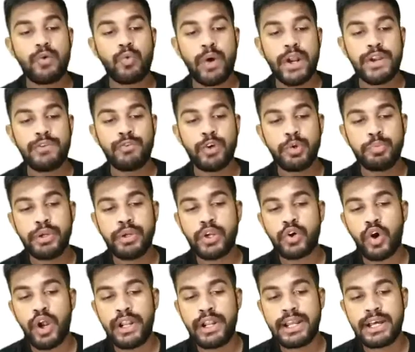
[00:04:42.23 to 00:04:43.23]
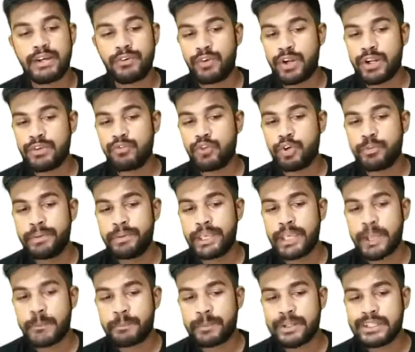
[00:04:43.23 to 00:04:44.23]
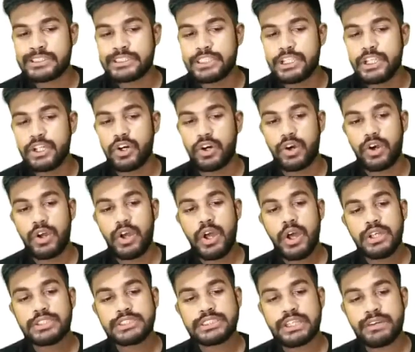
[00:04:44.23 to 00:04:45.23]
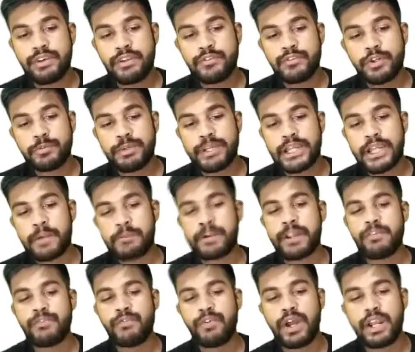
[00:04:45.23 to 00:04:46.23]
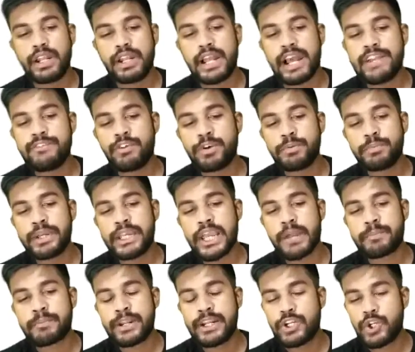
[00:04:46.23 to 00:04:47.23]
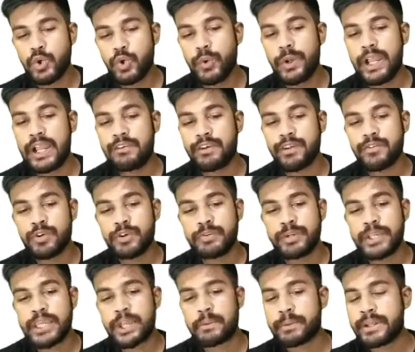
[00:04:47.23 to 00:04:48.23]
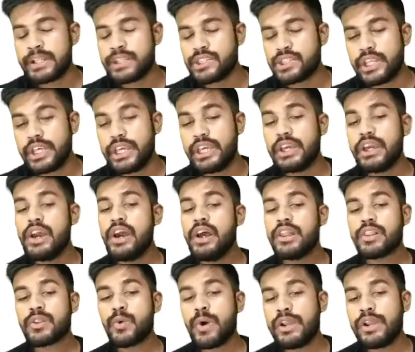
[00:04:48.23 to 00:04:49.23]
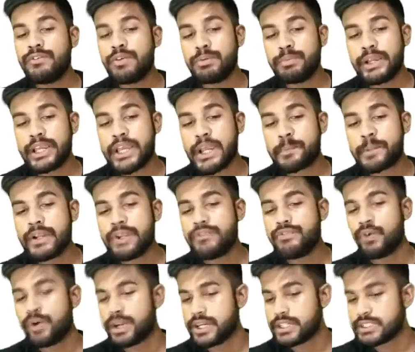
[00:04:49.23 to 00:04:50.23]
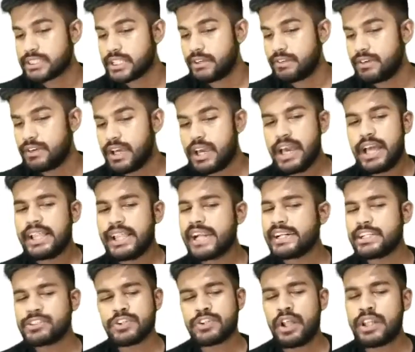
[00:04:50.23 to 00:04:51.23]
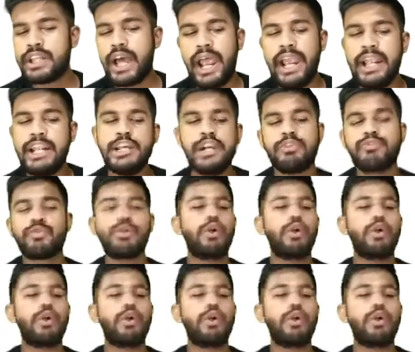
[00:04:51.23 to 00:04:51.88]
1 would be kept in 0, 7 would be kept in 1, 9 would be kept in 2, 11 would be kept in 3, 12 would be kept in 4 itself. that is all the idea of